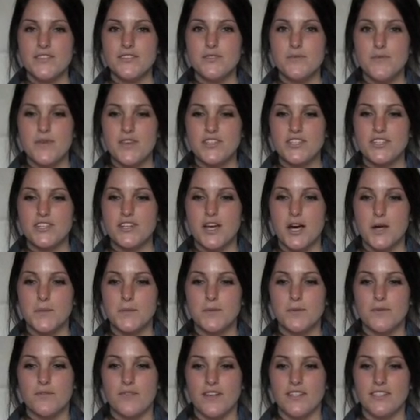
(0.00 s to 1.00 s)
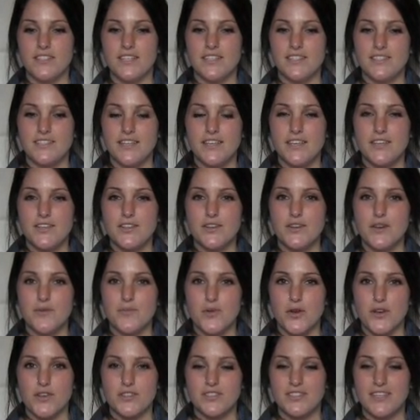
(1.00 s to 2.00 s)
Masturbation helps prevent testicular
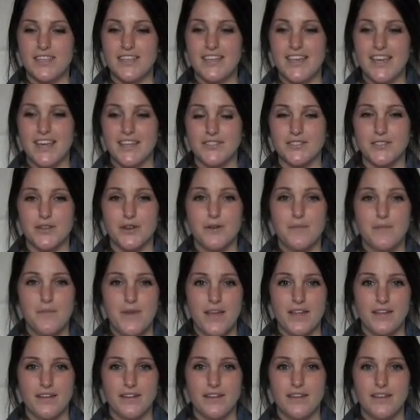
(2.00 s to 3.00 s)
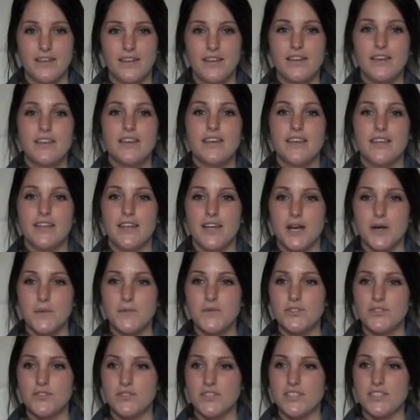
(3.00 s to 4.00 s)
and prostate cancer in men. It
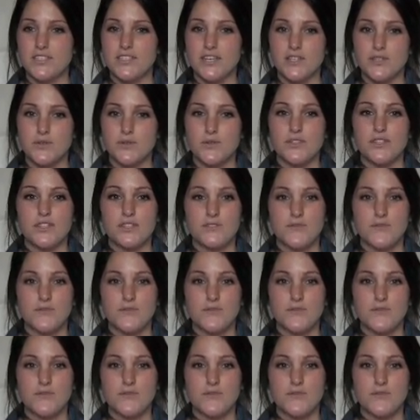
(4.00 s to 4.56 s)
helps treat sexual